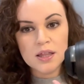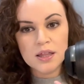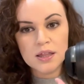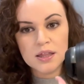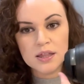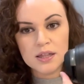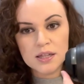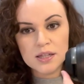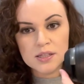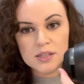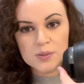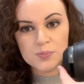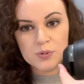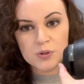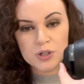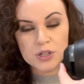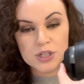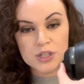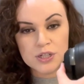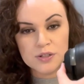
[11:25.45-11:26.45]
This
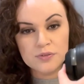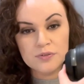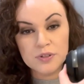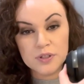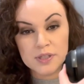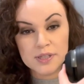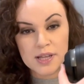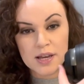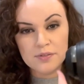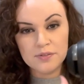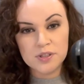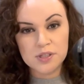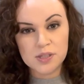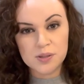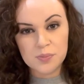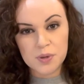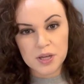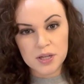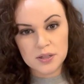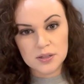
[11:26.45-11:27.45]
portion feels heavy to
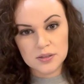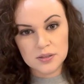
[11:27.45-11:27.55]
me,